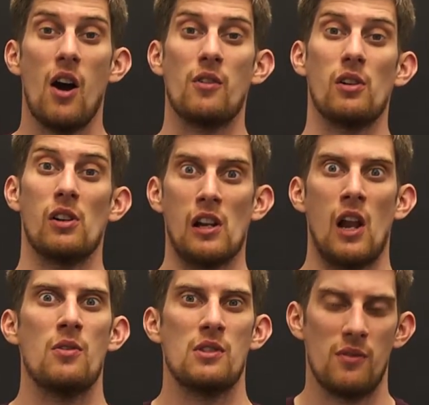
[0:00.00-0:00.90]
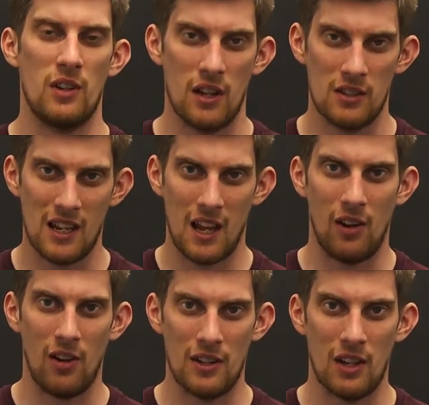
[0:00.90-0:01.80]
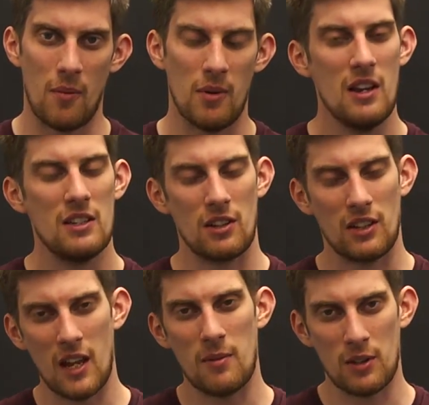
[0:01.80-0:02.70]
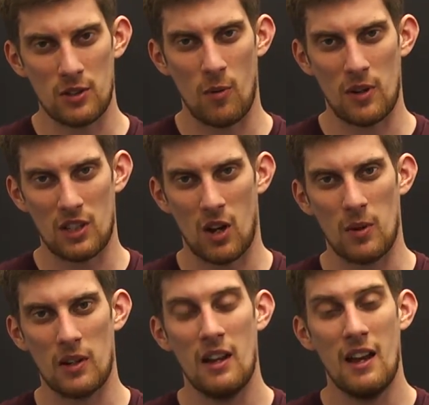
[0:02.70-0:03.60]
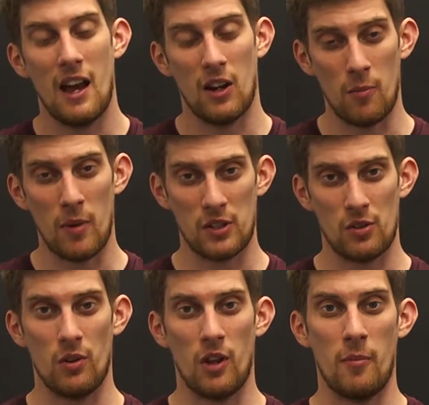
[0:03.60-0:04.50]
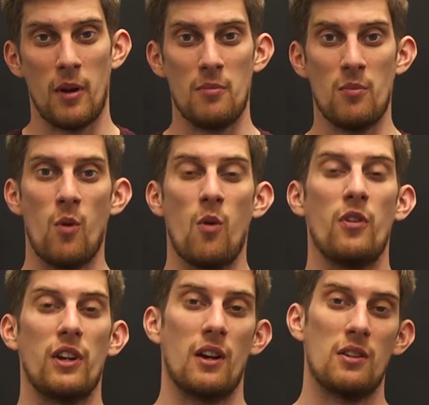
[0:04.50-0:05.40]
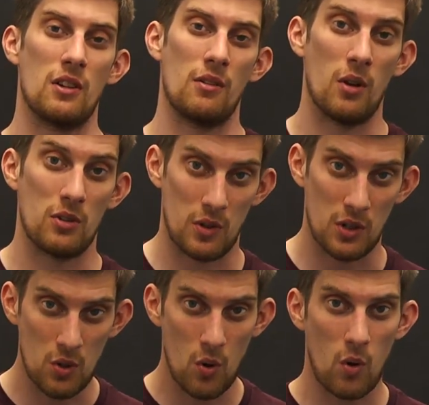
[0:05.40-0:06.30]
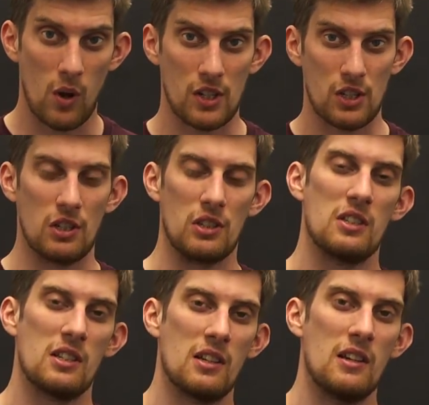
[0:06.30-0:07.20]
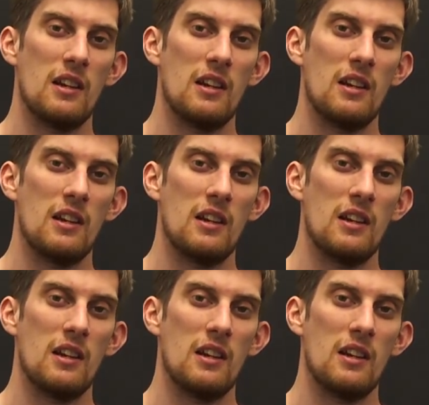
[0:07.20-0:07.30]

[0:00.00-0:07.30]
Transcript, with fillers: I've got loads of videos now lined up, so keep those comments coming and I'll make sure that I make more videos that are answering your questions